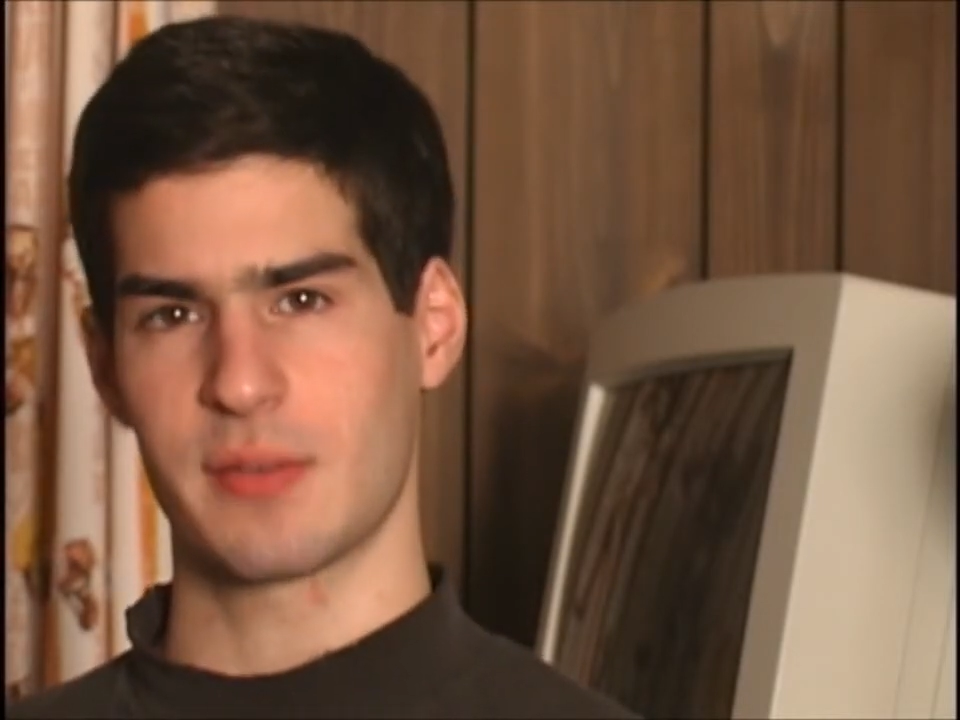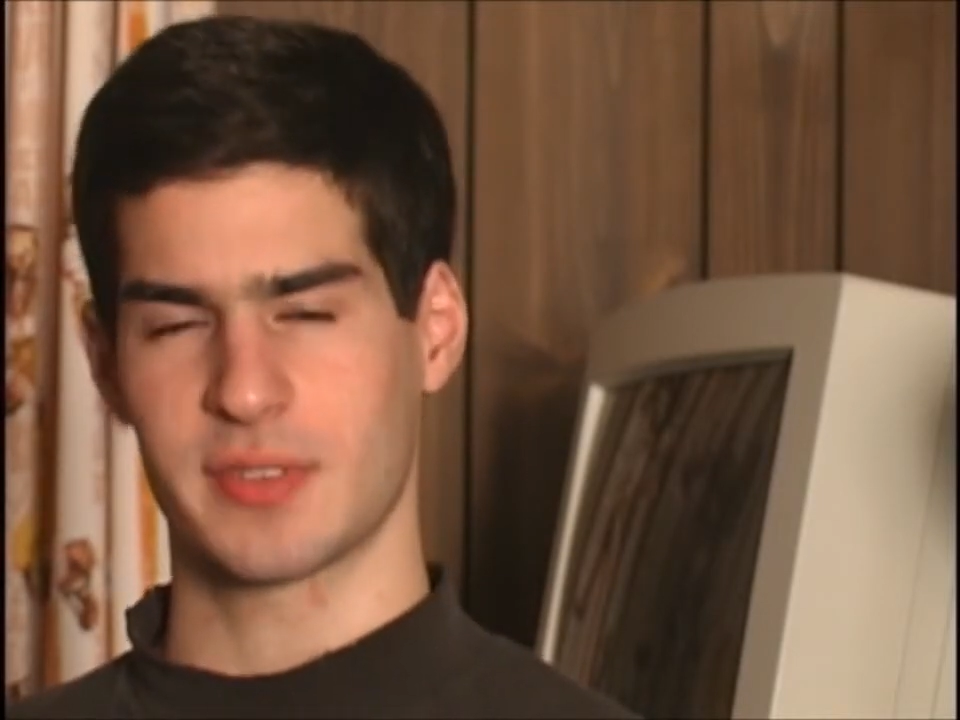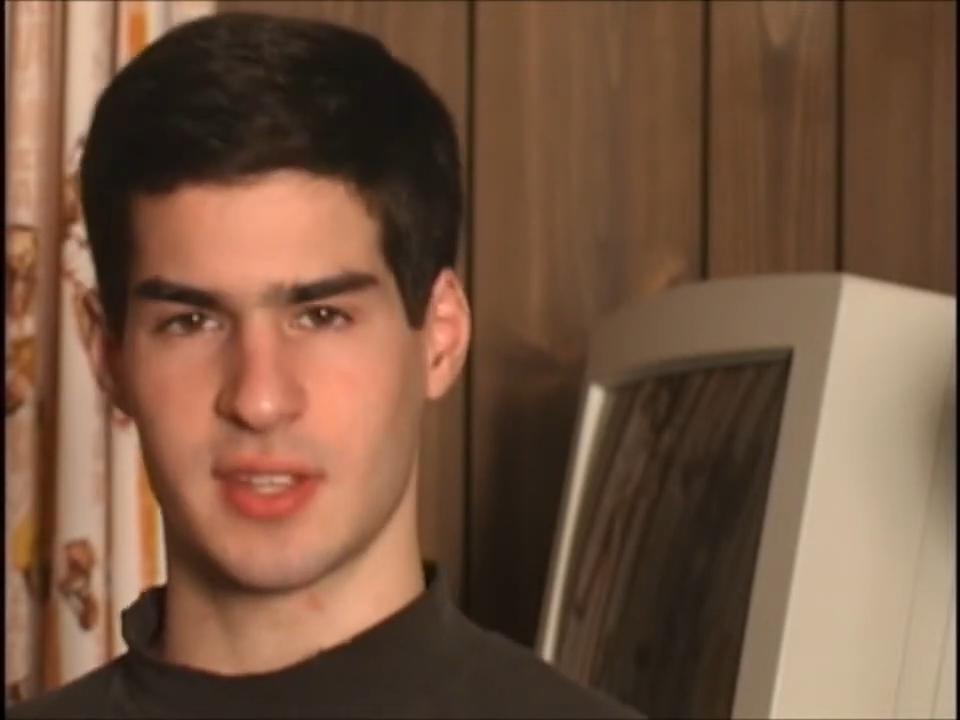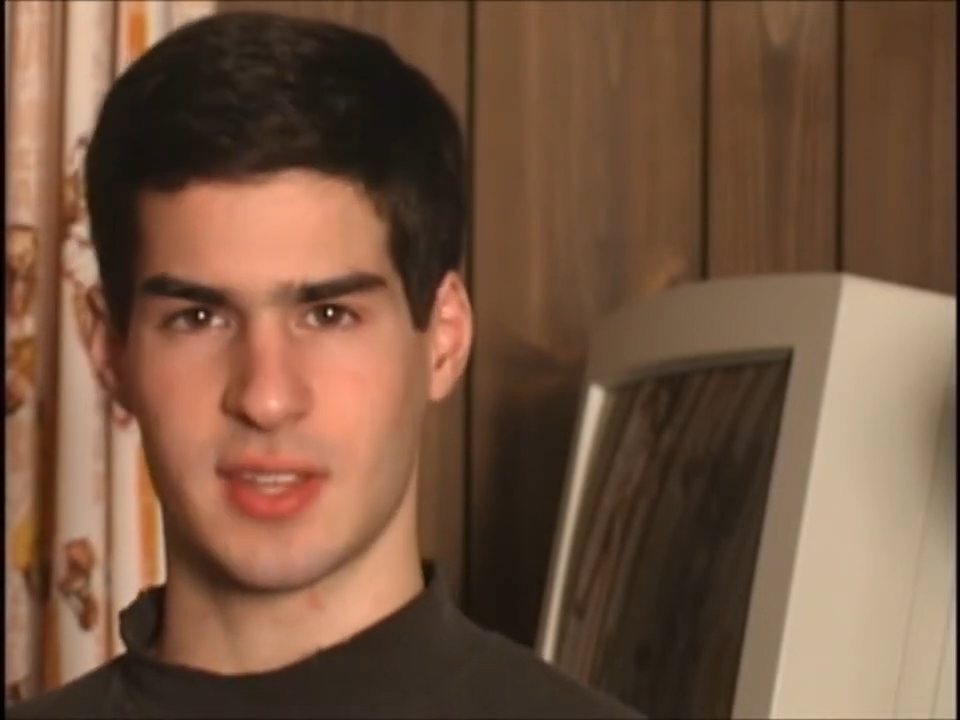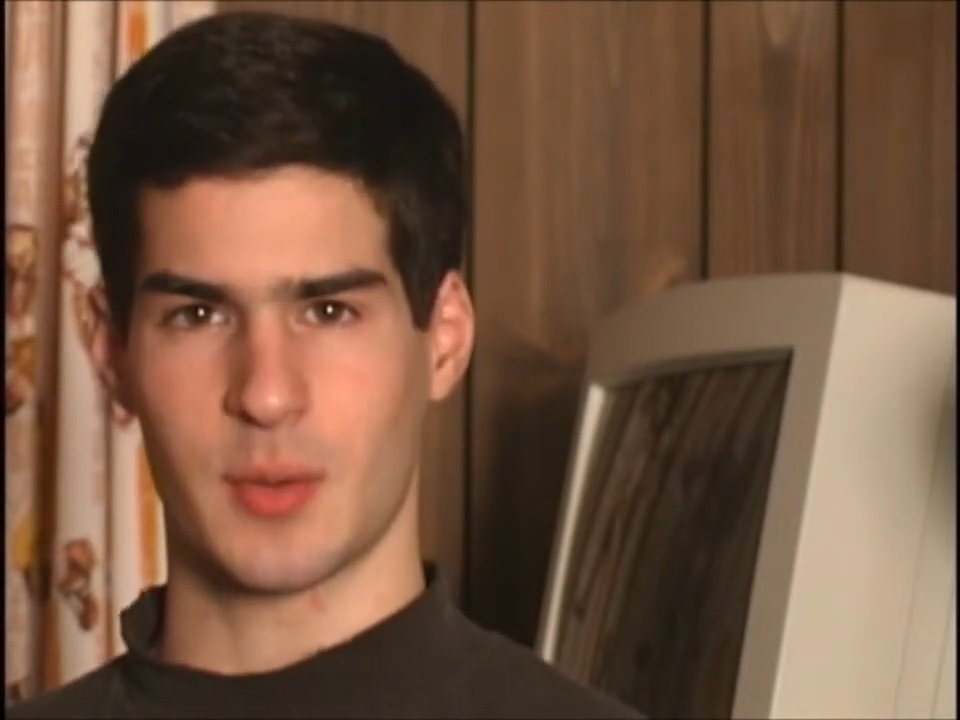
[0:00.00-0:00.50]

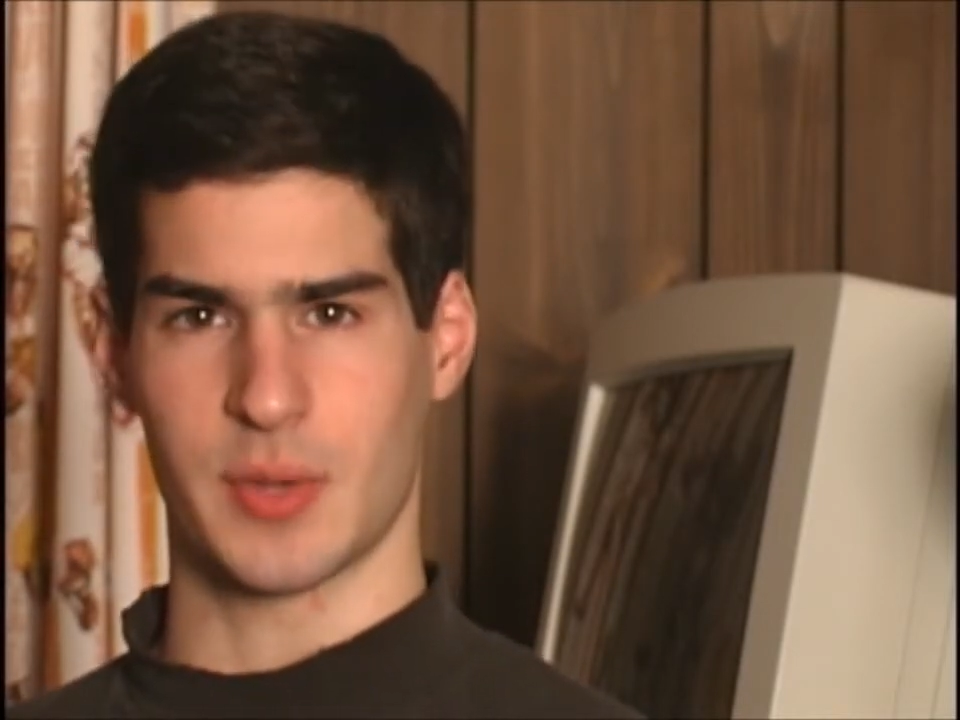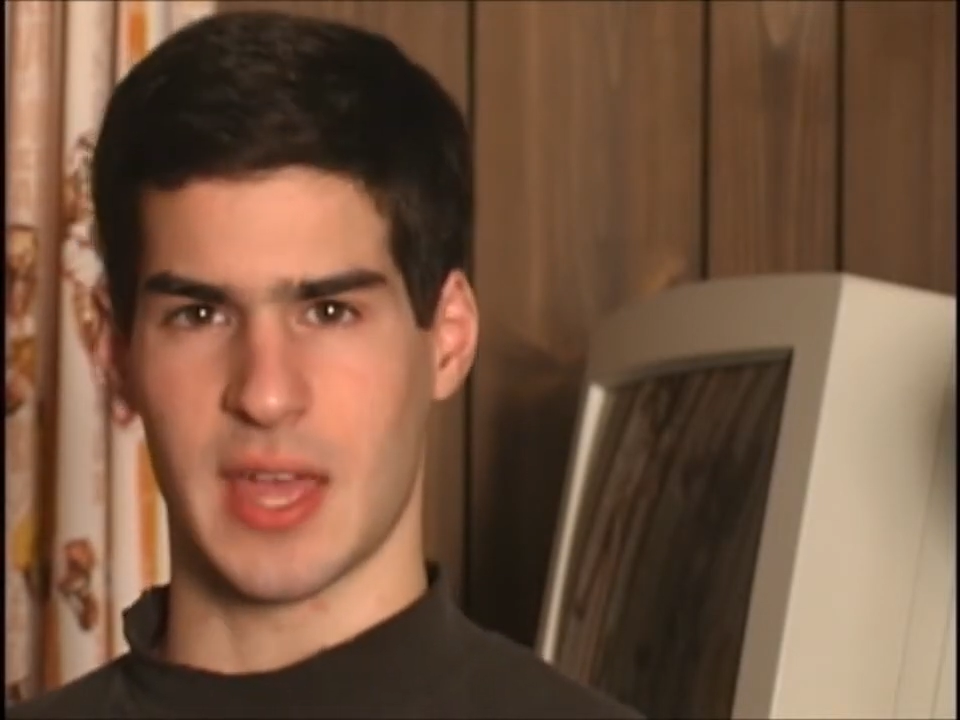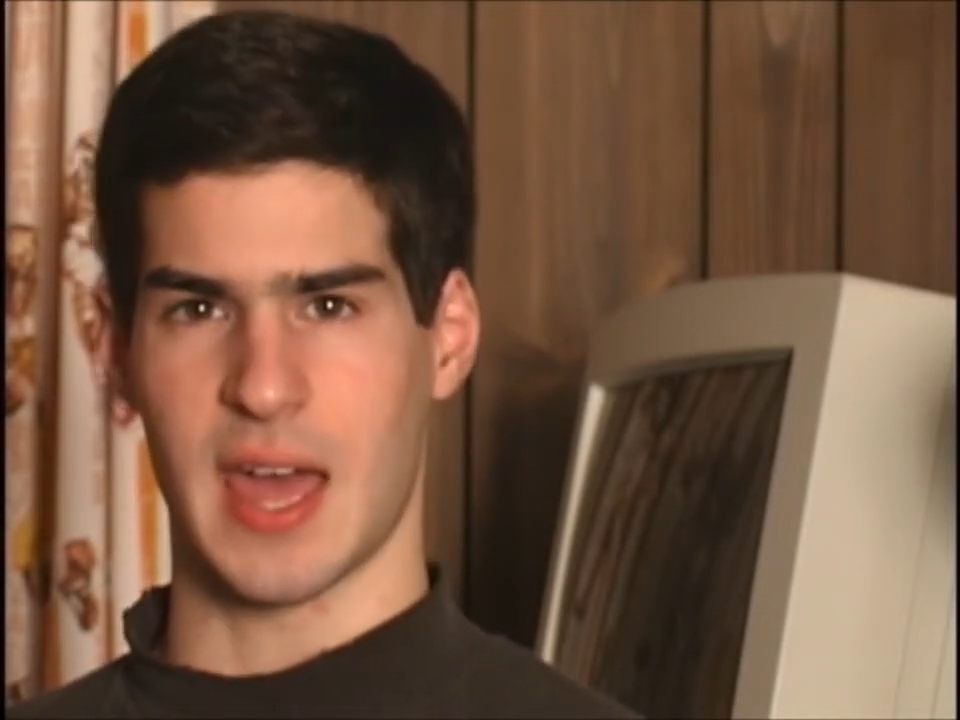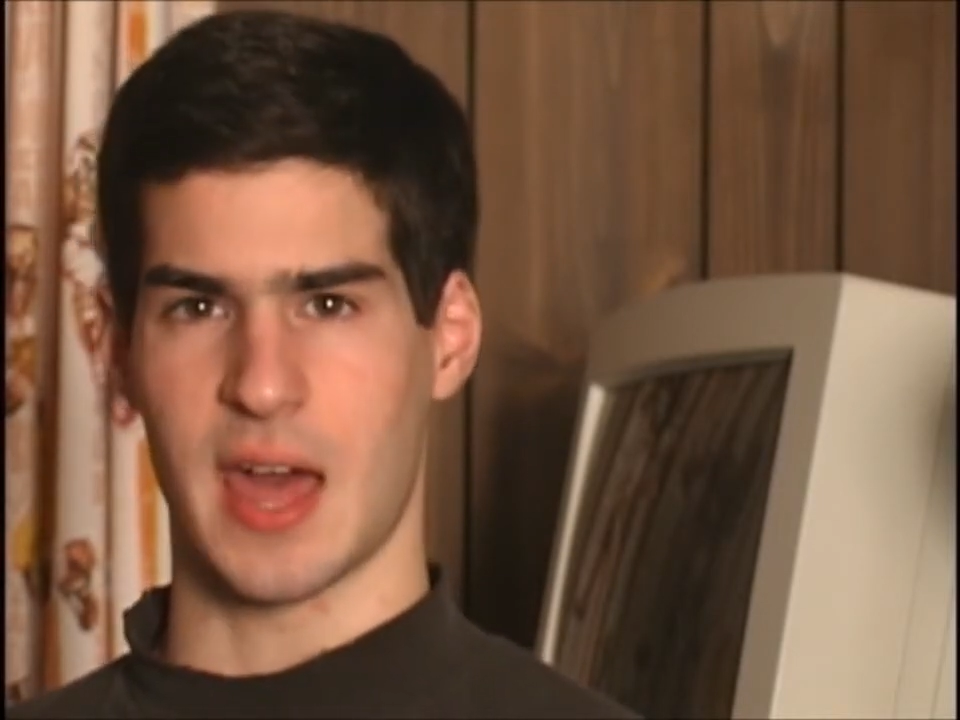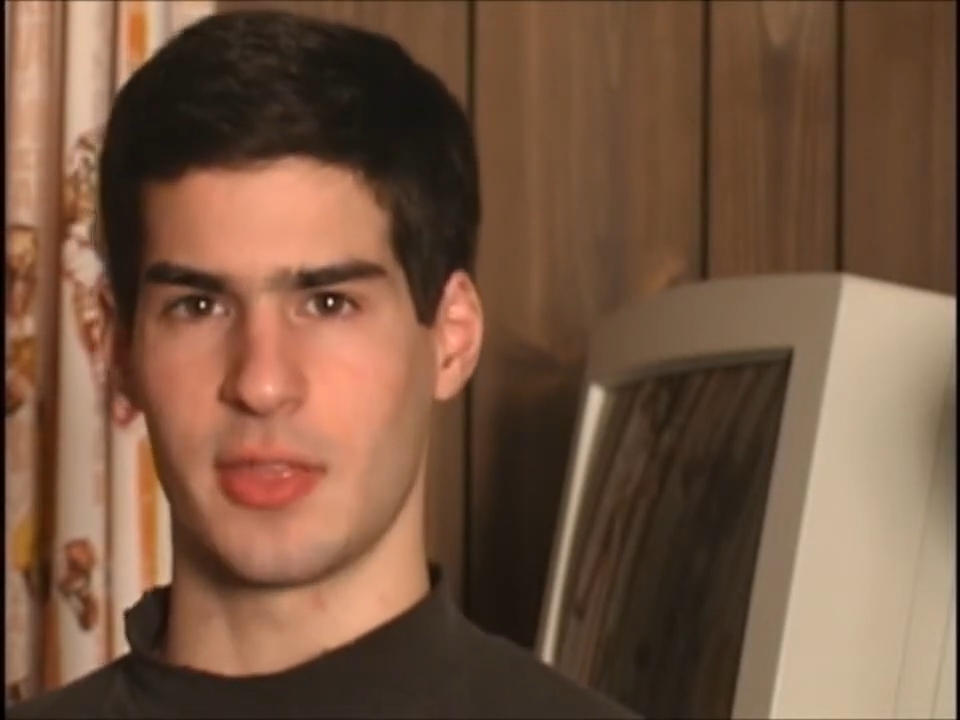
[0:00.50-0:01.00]
everything that we
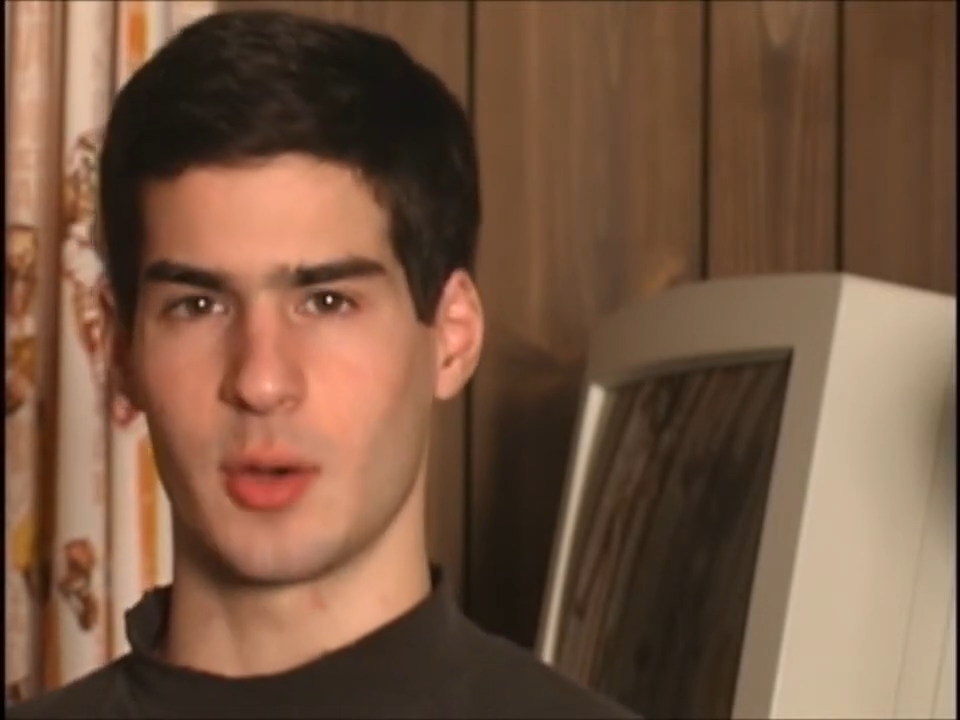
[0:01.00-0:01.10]
had,